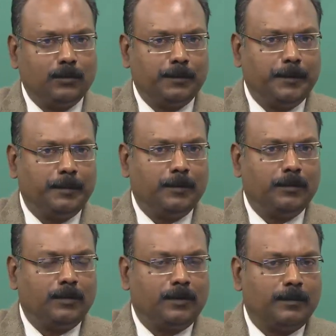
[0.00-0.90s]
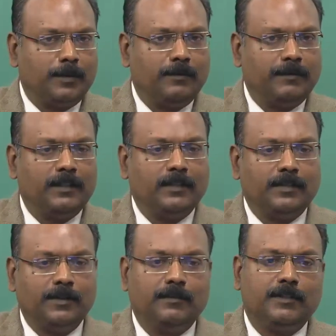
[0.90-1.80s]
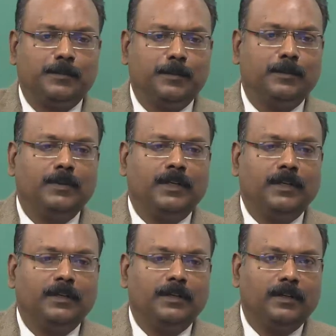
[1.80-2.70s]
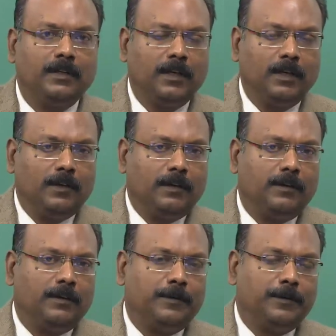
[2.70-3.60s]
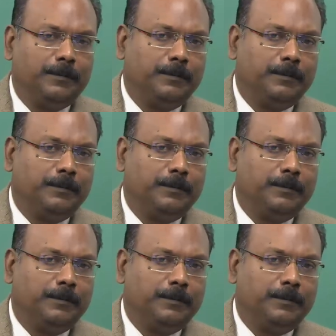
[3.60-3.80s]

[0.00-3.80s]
those people who are born with that silver spoon and uh, uh,